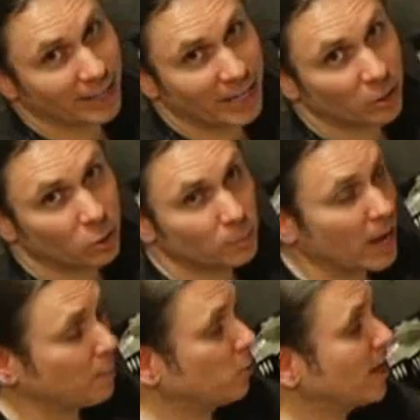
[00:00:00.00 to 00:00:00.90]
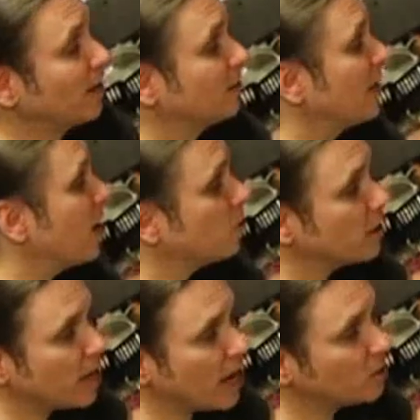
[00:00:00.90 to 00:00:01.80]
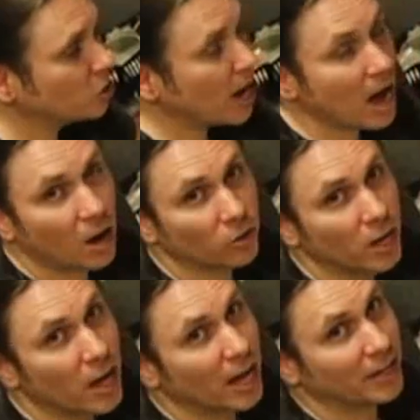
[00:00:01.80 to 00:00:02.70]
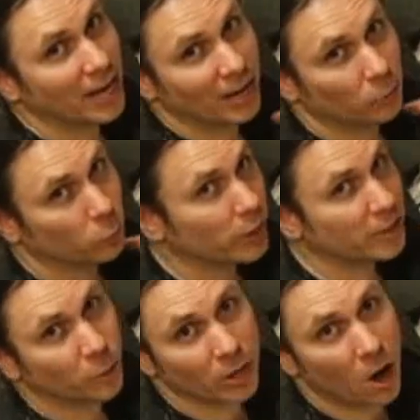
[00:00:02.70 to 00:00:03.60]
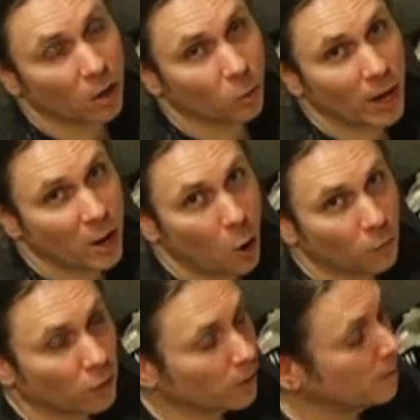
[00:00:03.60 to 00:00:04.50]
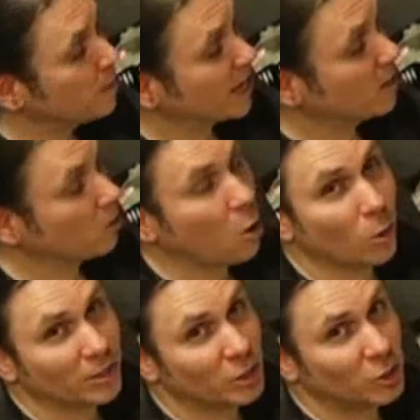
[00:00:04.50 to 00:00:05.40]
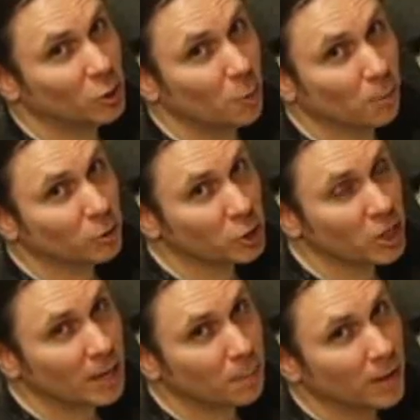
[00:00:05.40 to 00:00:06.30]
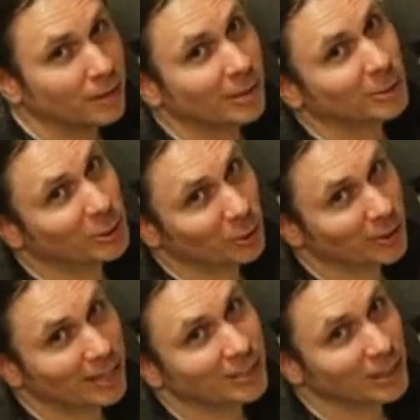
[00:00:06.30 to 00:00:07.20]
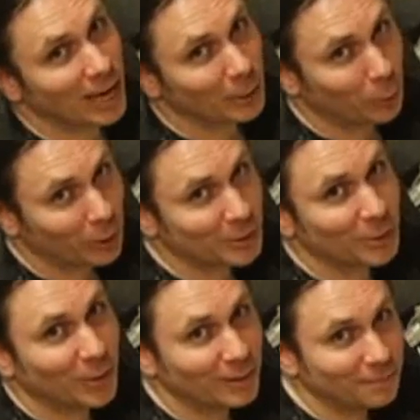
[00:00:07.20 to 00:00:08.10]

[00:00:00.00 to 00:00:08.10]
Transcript: cleaning newspaper. You got to tear the cage down and you got to redo it all the way over. And although it's super cheap, there certainly is a lot of work to it.